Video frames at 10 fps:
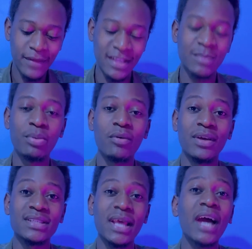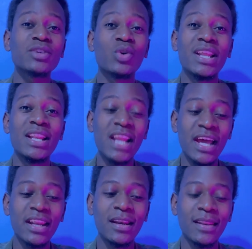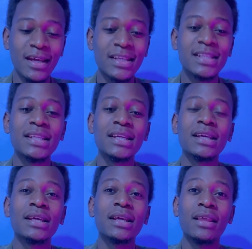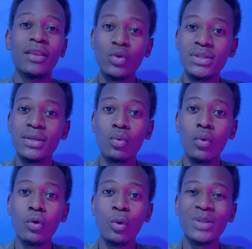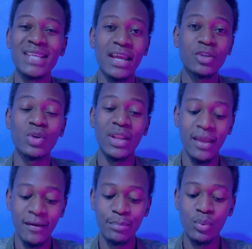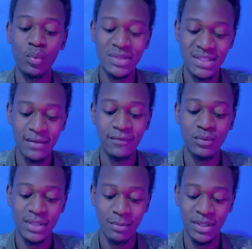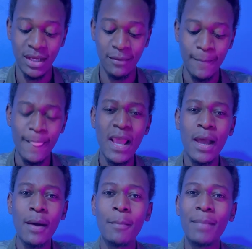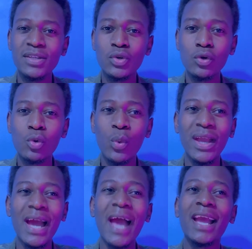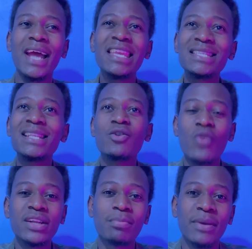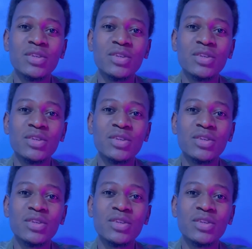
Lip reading: experience, I actually learned that using Google Docs can actually help you save you some time. By so doing, I can easily write my